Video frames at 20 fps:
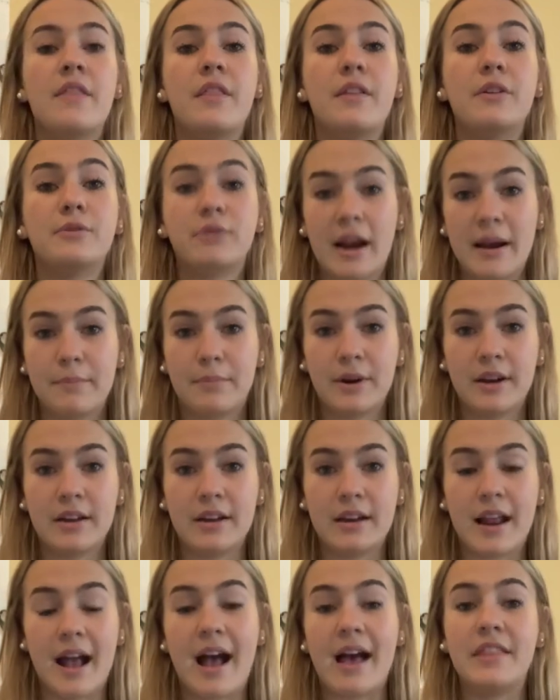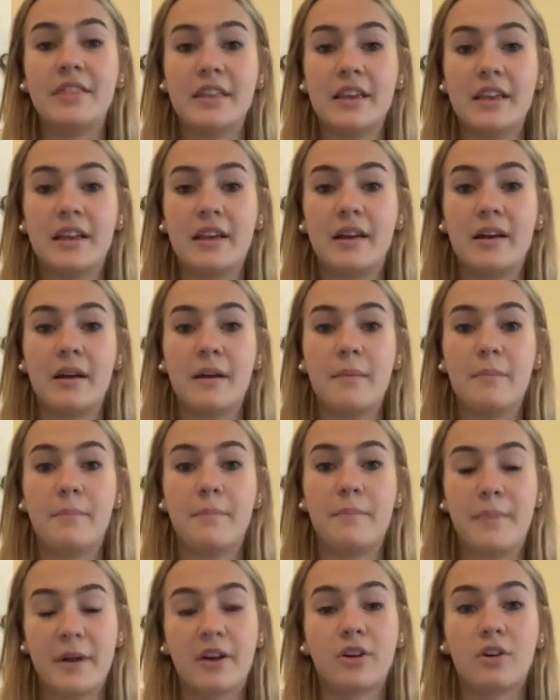Great Britain had the
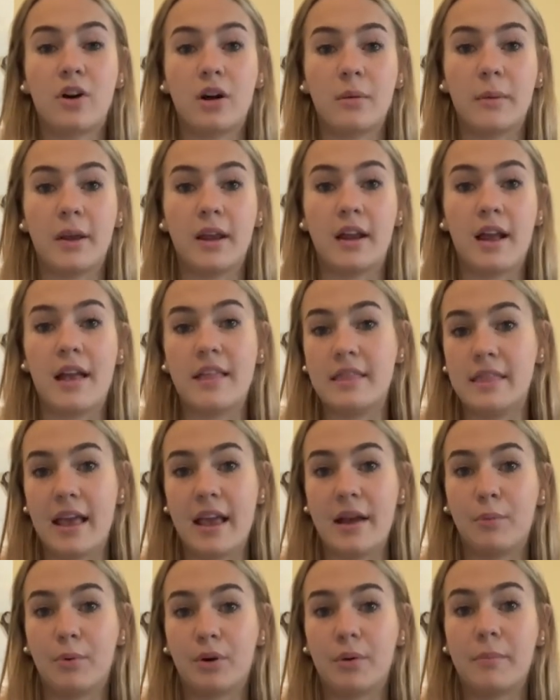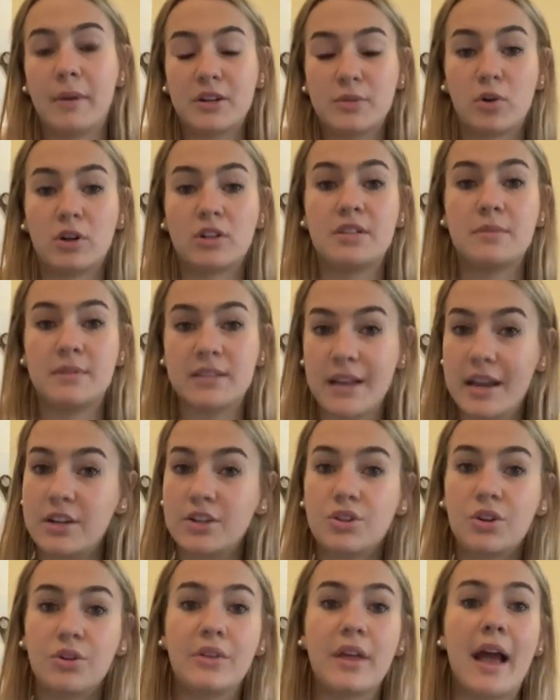bigger army and they were much more
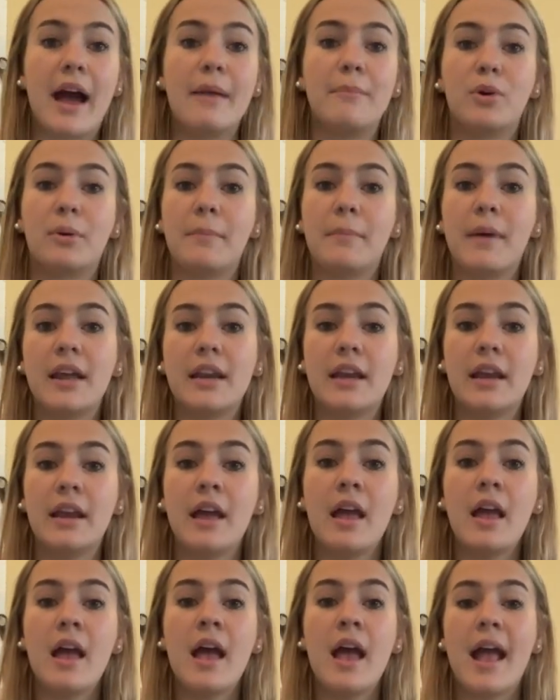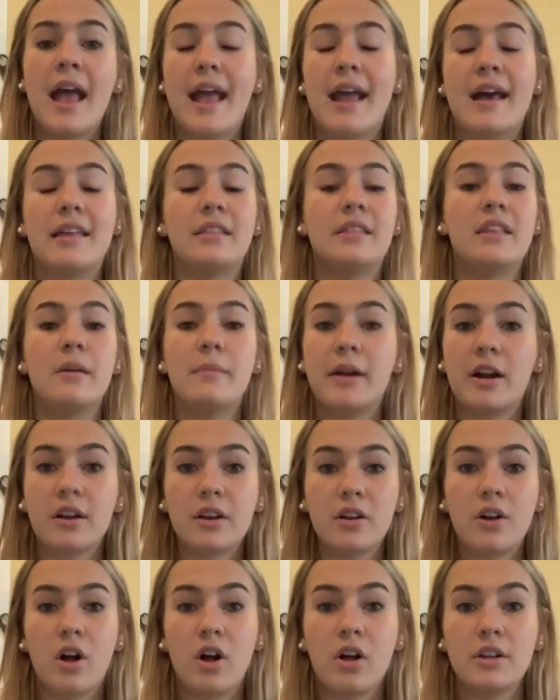substantial, they had more money, and the
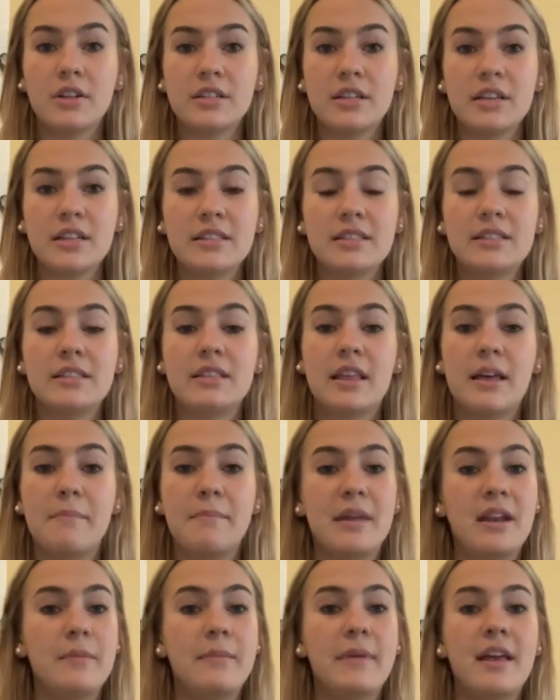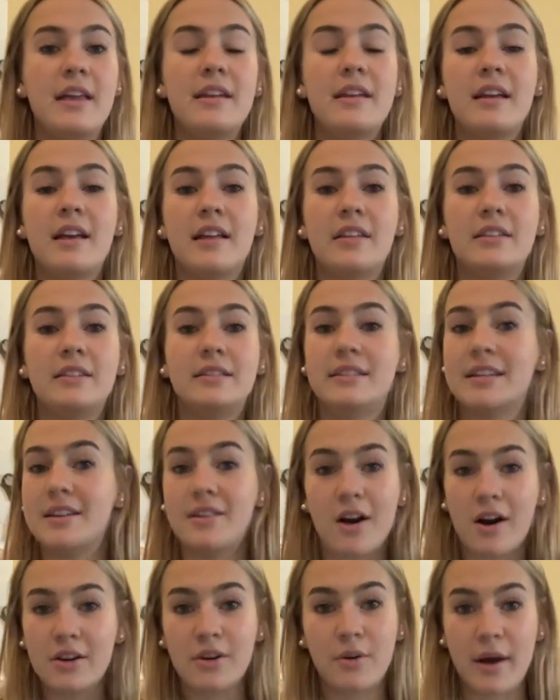American colonists, the Minutemen, did
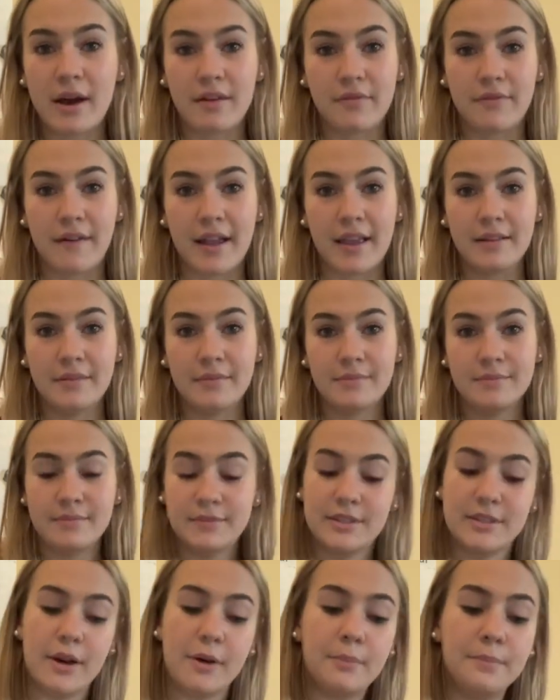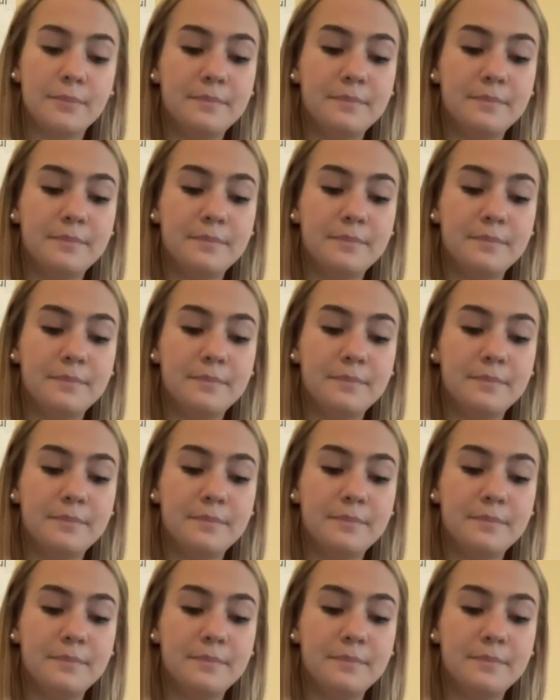not know how to fight. So